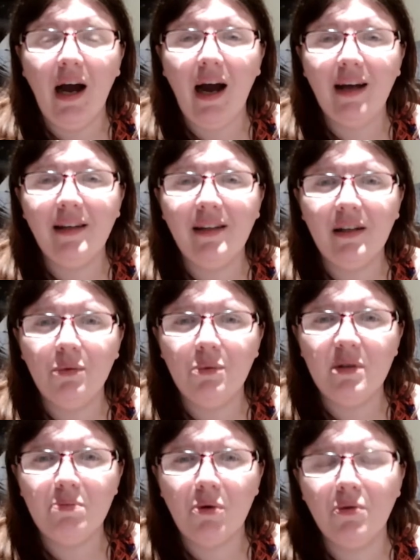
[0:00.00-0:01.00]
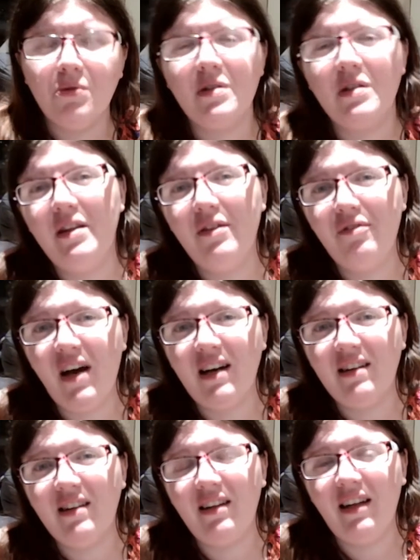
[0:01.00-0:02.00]
I think it was mostly the
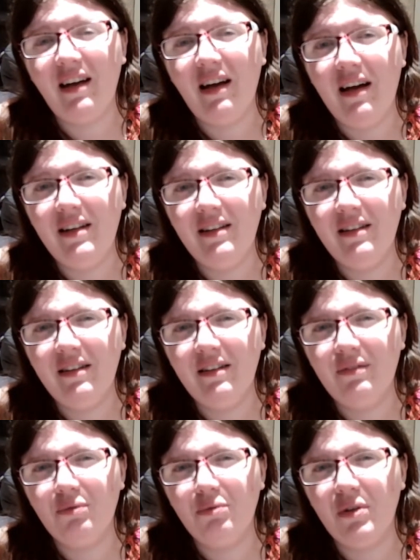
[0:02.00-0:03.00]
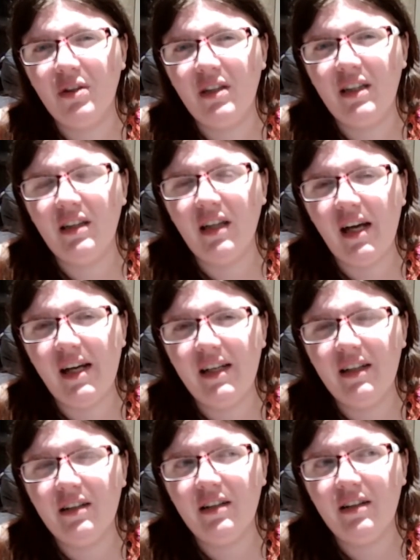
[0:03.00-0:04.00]
fact that, like, I didn't really
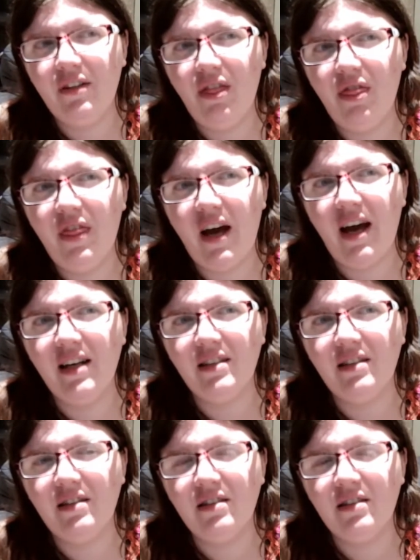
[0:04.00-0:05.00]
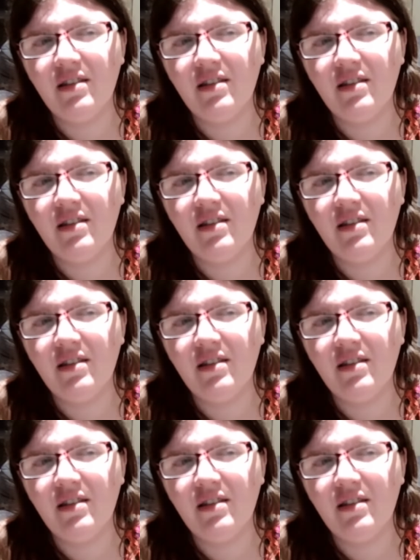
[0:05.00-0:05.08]
like that.